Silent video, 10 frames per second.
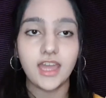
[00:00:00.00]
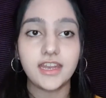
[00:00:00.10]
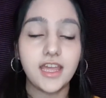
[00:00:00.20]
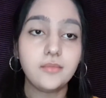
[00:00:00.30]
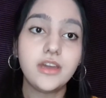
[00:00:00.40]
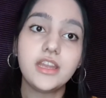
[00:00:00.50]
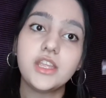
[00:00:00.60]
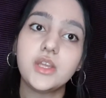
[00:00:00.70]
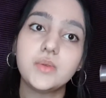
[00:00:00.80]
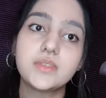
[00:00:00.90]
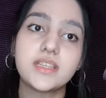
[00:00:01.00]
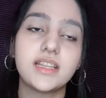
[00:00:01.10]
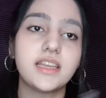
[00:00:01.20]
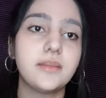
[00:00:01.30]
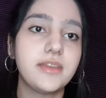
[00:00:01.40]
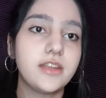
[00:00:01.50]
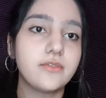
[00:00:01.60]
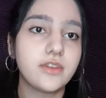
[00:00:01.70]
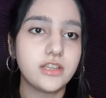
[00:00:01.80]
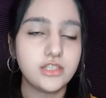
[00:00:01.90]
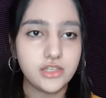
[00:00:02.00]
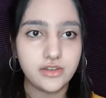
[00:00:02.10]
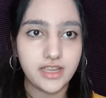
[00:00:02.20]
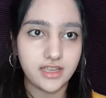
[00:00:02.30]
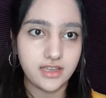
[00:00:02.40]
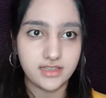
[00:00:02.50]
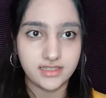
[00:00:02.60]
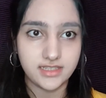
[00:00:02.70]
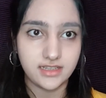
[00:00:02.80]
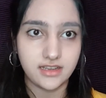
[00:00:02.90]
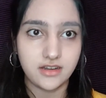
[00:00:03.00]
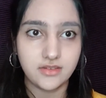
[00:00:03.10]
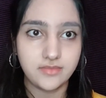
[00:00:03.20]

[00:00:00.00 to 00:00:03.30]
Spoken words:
Now I'm gonna use a little bit of contour and concealer.